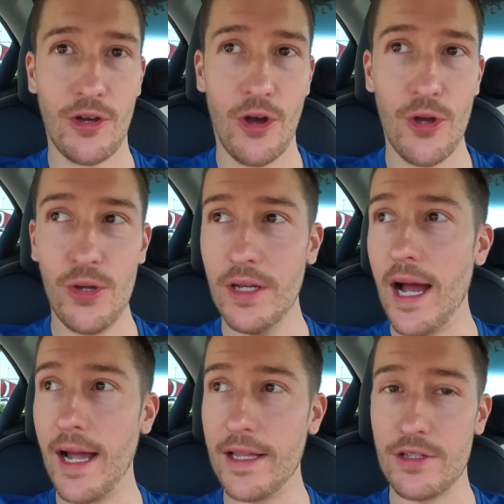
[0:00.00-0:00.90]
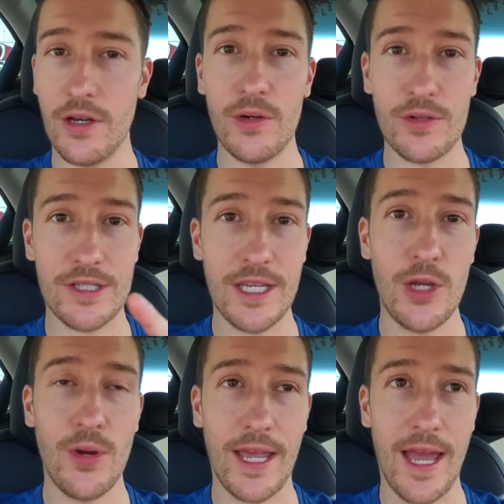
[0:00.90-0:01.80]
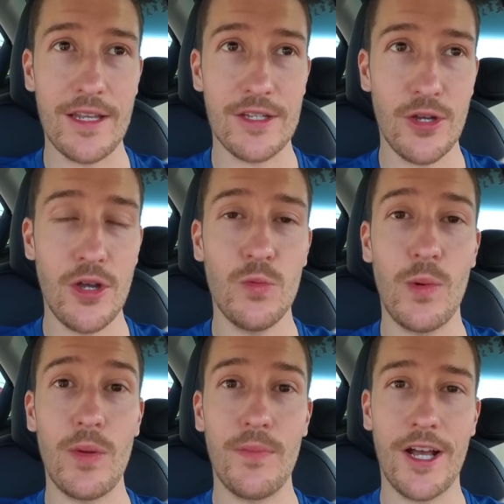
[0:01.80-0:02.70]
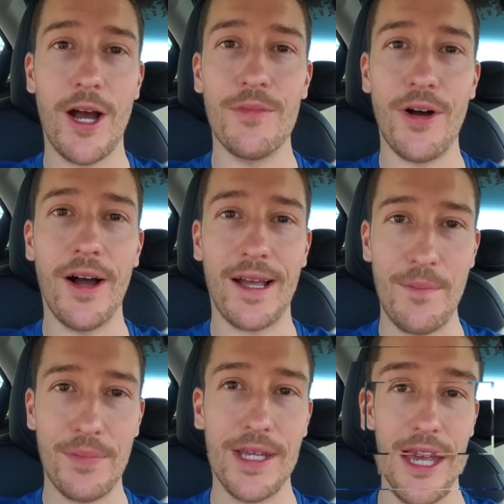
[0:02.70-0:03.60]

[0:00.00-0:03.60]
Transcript: go, and we'll see you again soon when we pick up our camping